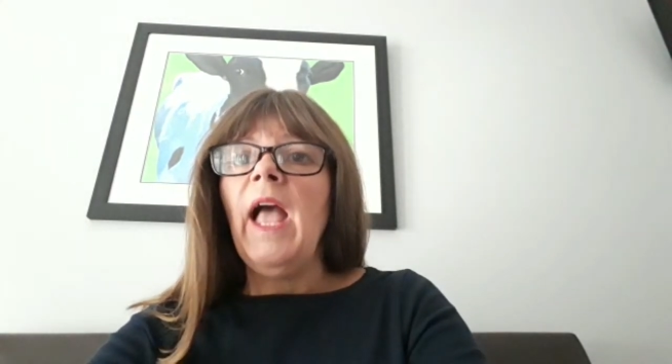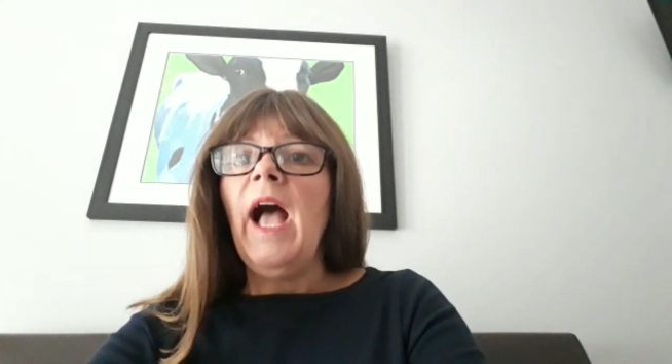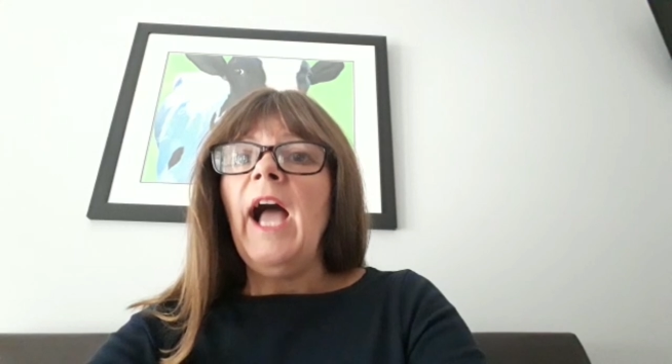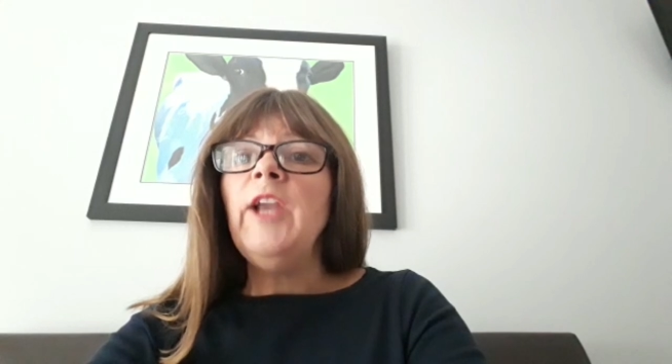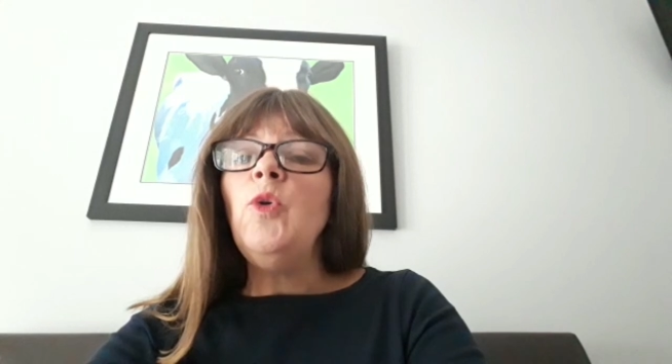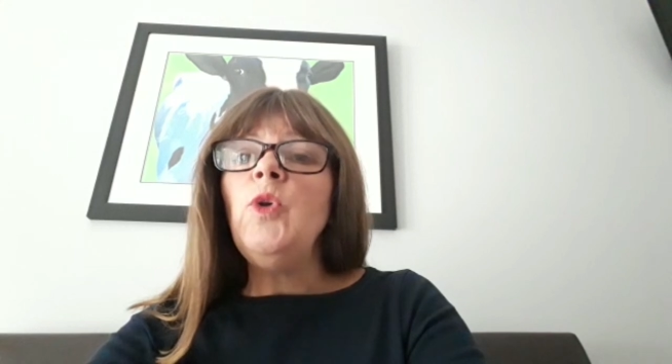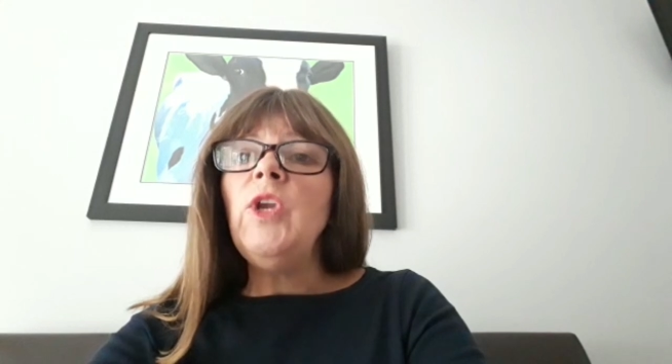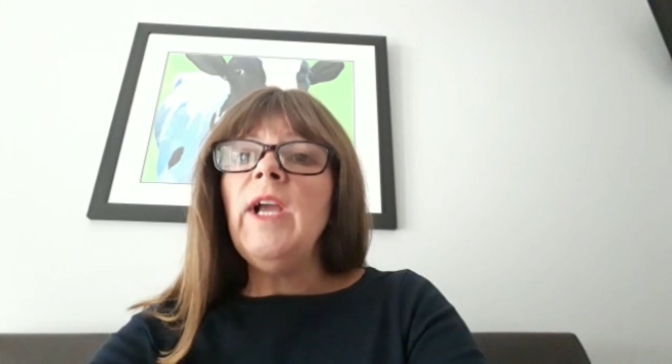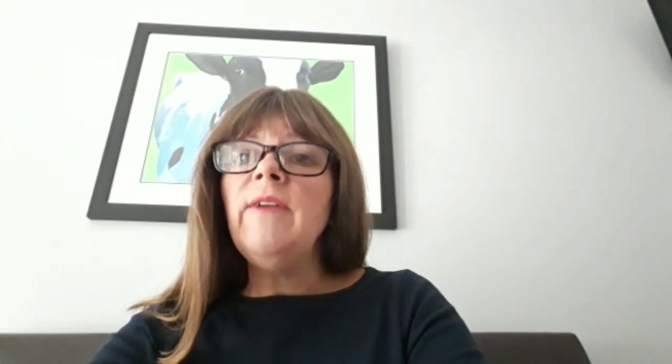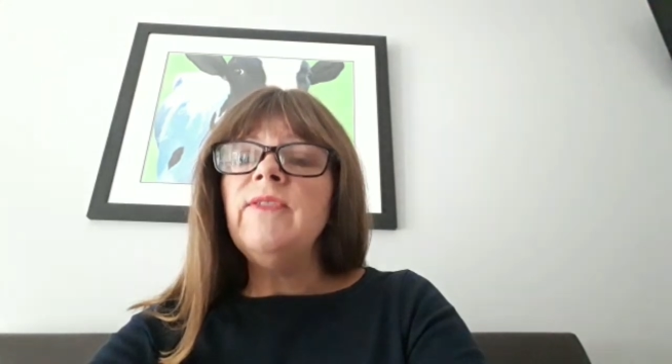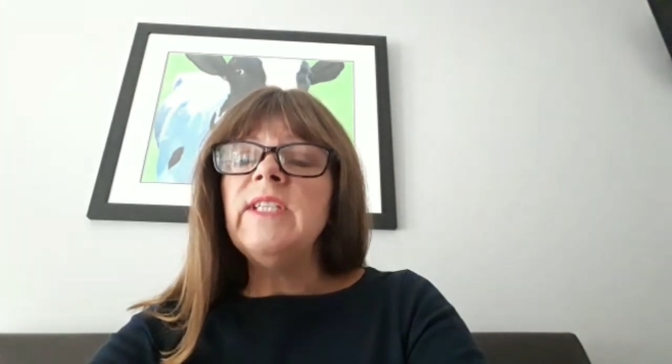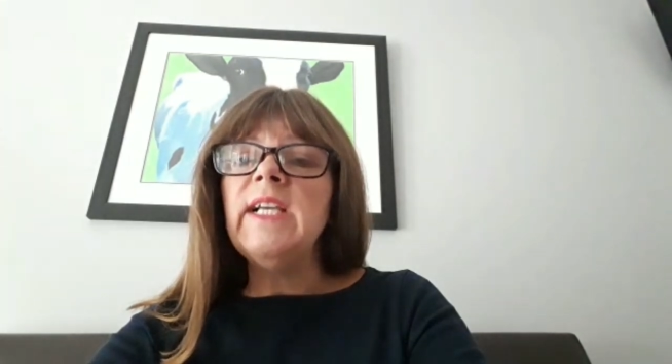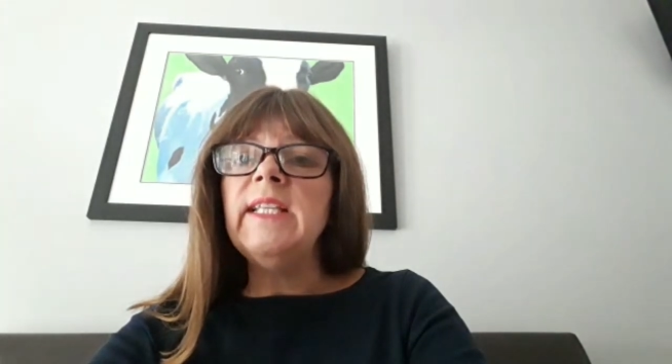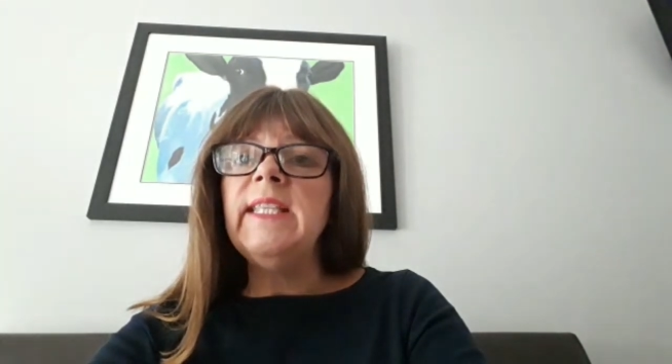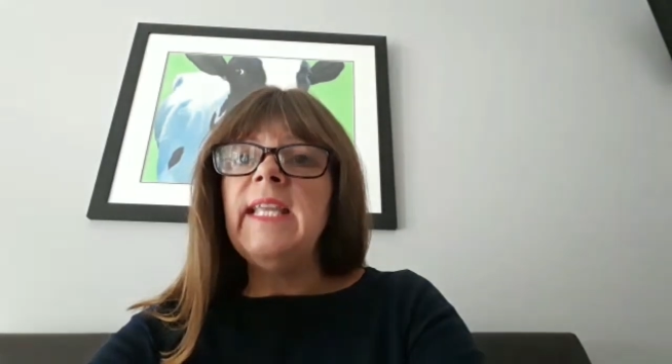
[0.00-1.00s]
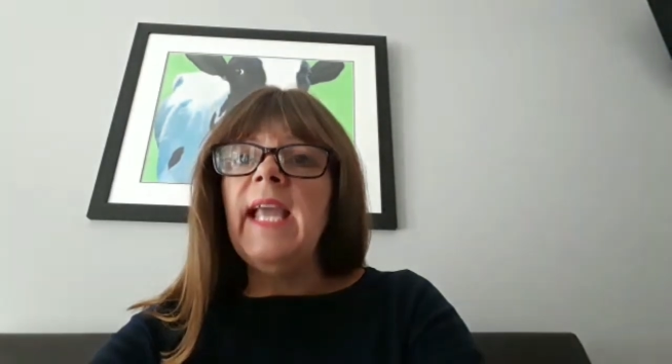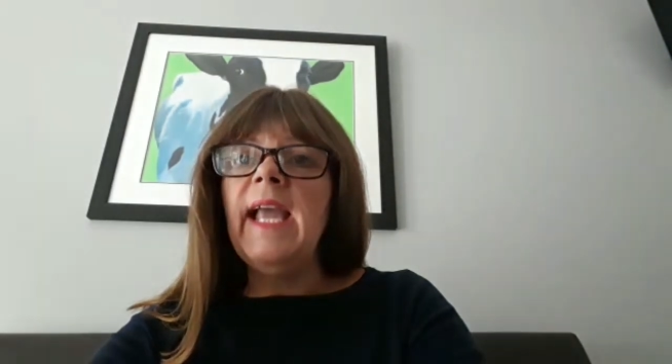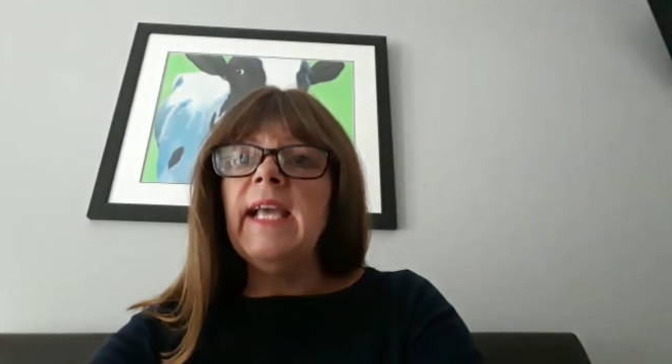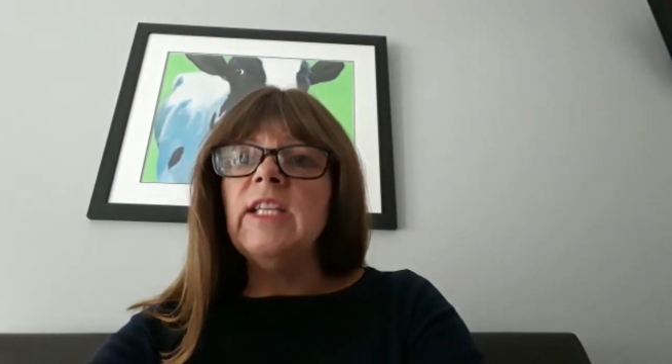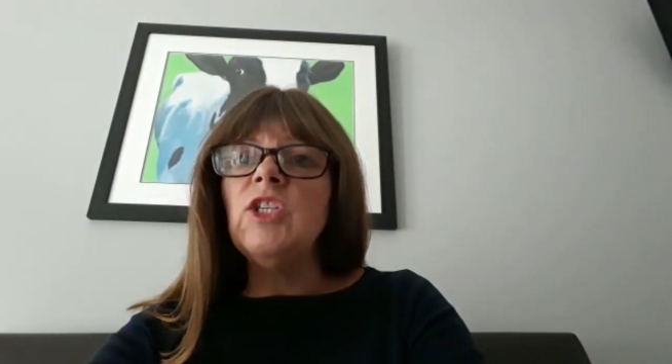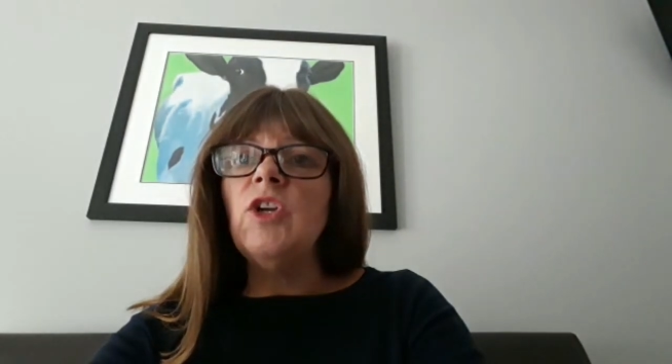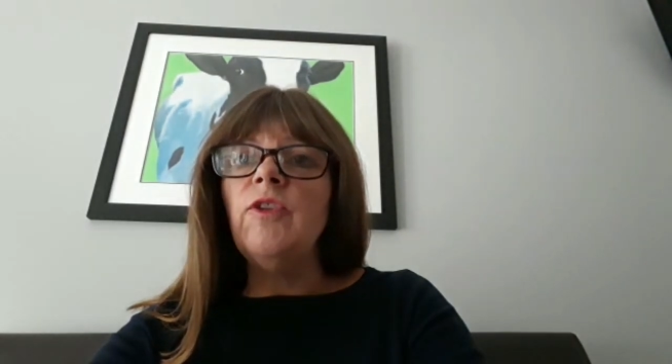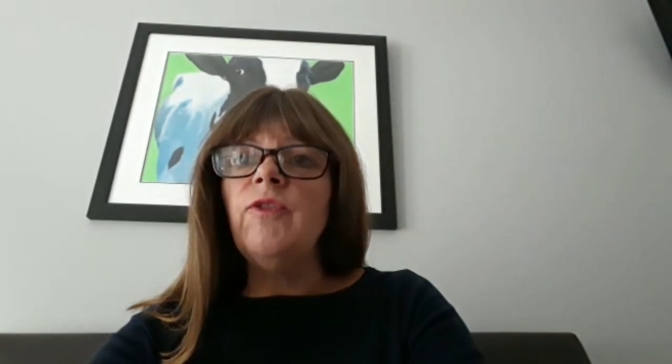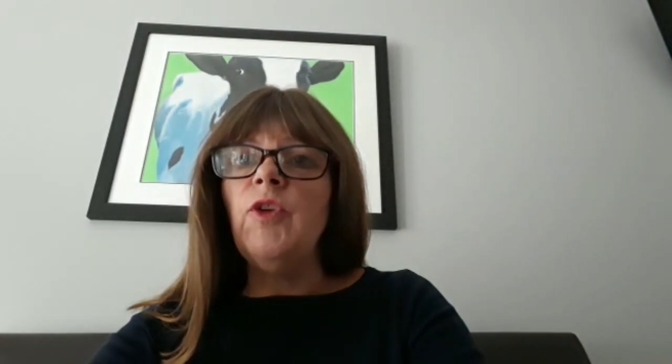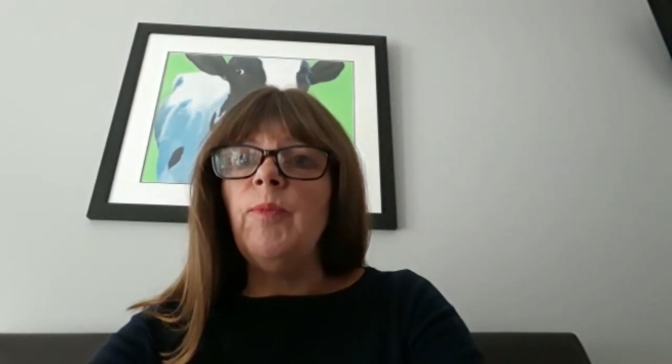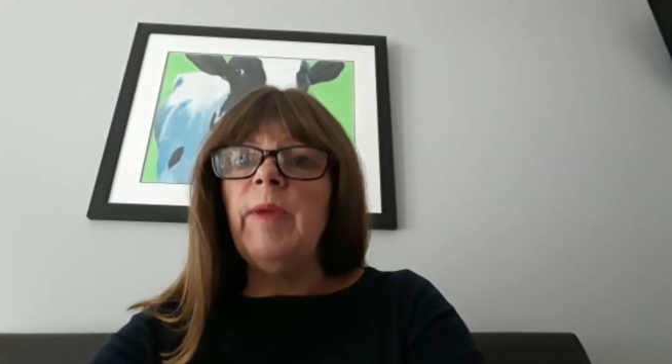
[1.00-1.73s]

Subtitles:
I know you haven't had the end of your